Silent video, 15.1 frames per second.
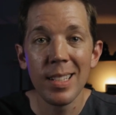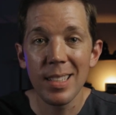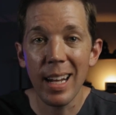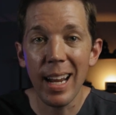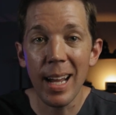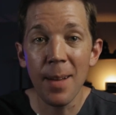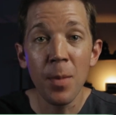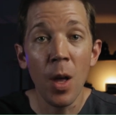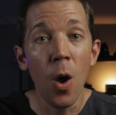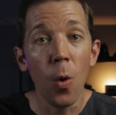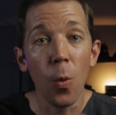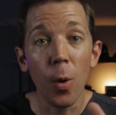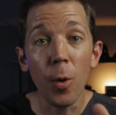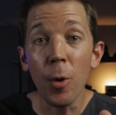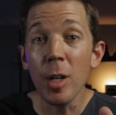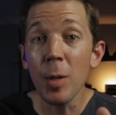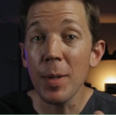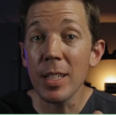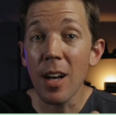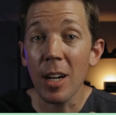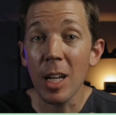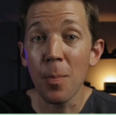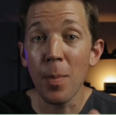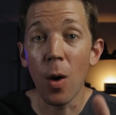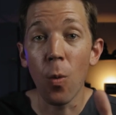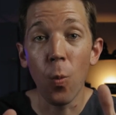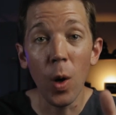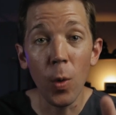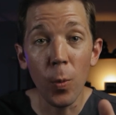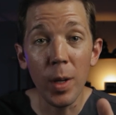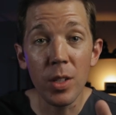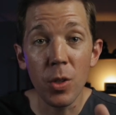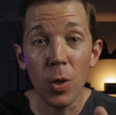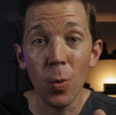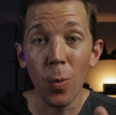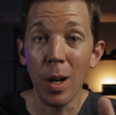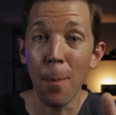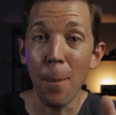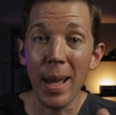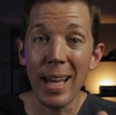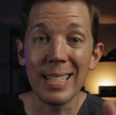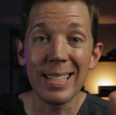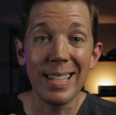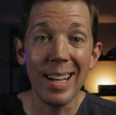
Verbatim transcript: Today, we're going to be talking about what we do when a man